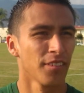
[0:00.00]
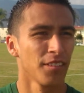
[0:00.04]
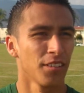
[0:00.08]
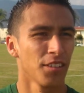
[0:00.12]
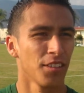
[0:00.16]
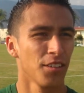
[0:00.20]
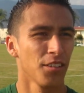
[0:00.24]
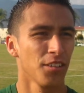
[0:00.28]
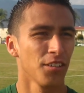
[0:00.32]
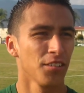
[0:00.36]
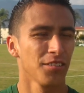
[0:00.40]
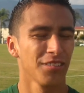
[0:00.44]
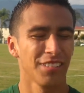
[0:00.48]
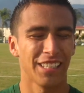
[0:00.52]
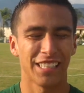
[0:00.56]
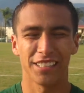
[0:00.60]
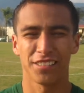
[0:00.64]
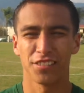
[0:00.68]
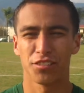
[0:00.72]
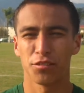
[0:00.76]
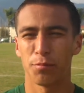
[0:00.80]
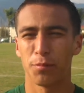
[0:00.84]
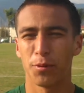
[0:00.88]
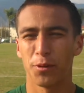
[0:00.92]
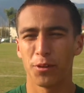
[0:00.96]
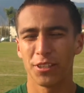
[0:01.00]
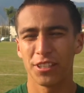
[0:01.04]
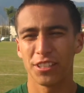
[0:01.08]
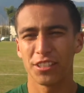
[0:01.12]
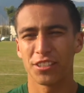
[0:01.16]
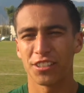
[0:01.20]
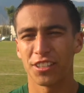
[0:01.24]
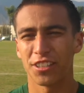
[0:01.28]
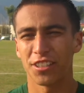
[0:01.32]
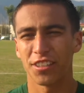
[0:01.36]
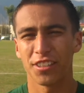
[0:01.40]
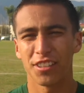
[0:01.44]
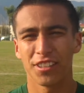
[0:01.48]
you know, like support
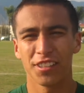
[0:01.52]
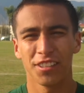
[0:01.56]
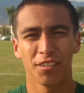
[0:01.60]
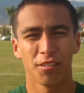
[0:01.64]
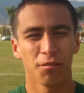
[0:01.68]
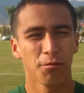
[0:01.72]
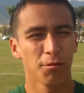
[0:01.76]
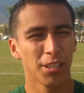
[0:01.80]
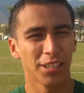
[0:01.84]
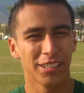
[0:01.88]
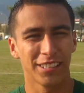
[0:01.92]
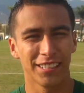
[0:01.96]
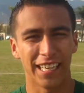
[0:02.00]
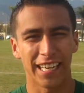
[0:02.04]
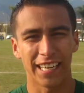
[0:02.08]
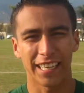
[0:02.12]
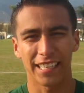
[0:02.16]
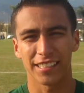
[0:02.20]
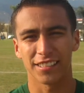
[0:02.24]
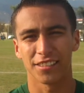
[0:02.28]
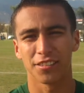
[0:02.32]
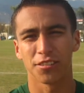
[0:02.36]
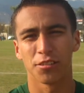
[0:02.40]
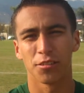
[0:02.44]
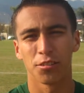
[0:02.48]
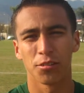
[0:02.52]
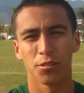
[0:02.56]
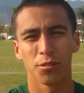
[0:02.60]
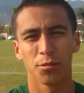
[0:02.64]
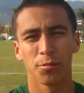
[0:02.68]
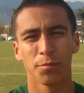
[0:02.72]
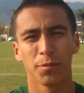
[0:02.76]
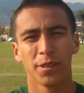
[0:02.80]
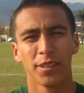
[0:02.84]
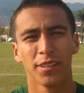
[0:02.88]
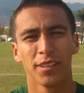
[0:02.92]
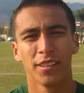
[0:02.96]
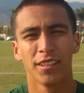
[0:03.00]
each other, you know, we attack as a
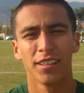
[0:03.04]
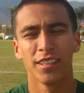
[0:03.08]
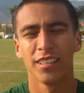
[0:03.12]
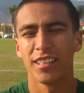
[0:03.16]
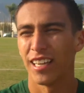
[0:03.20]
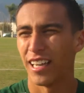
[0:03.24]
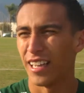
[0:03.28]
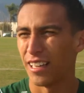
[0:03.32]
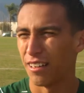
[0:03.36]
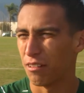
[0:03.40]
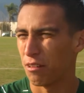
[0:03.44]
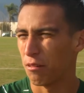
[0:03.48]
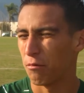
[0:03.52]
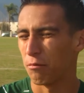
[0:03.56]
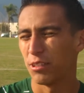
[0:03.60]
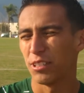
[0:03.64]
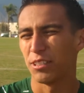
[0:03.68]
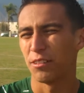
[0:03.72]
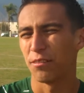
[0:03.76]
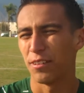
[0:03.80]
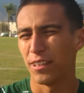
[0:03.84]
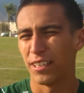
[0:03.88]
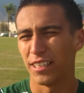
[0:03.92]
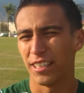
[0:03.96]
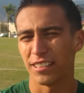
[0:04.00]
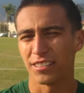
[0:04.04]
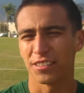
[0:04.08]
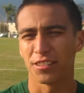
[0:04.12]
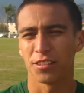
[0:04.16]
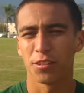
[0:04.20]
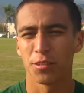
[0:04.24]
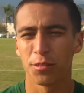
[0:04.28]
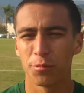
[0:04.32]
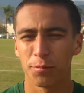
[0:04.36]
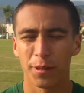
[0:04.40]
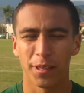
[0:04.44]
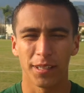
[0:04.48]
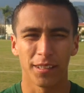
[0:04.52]
group, and then we defend as a
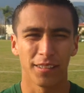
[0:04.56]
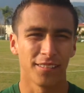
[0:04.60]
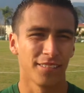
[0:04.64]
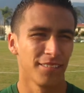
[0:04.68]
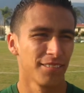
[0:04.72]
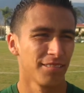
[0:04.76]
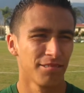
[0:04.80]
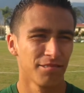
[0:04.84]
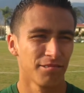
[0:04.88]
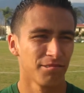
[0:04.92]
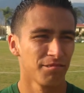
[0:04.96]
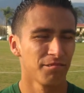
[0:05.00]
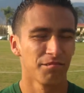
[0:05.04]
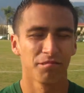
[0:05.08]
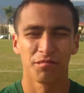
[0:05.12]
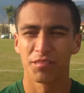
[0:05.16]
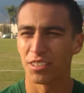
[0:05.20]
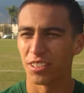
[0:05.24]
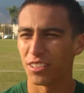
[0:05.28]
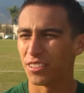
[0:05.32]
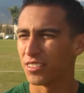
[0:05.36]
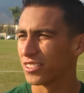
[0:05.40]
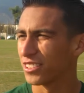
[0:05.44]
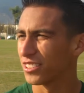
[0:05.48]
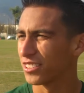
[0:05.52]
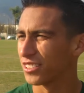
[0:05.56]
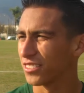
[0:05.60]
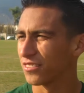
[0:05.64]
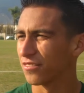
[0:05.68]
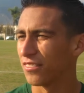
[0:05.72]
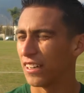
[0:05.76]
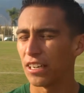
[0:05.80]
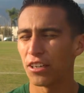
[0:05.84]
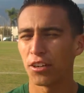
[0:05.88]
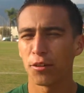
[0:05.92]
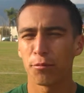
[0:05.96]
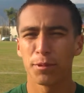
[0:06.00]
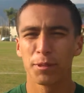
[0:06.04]
group, and, you know, just
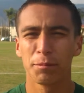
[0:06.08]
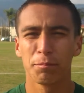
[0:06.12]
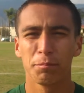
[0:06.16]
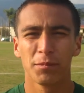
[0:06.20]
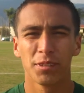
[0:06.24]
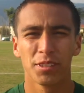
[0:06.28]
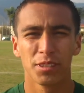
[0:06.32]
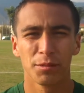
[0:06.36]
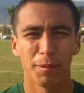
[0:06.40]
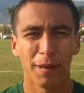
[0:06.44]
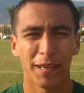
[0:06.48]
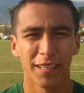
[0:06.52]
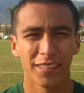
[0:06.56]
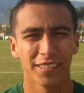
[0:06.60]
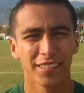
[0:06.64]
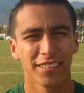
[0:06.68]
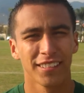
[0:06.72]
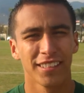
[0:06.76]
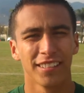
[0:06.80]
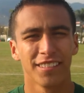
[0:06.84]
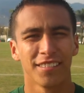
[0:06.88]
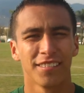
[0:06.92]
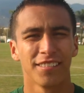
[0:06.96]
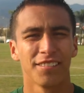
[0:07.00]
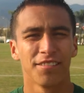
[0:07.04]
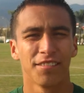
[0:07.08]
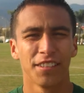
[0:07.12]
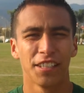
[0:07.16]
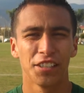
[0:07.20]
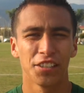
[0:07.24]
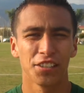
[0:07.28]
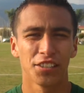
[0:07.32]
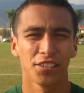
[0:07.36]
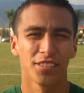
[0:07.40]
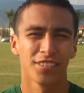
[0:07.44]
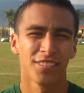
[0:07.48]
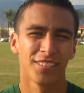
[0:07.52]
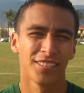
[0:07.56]
find open spots and
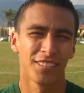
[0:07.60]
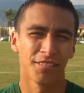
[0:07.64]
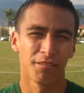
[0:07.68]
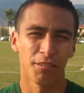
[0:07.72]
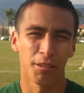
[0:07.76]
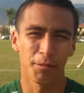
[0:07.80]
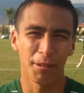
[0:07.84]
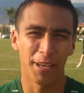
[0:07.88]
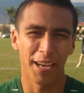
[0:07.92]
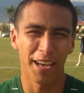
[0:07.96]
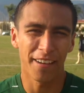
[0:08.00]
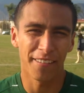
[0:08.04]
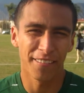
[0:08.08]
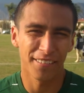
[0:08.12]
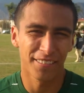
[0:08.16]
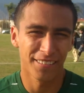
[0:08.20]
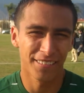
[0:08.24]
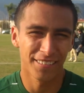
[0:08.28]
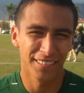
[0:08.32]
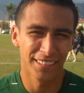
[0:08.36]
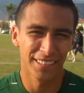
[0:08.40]
finish what we have.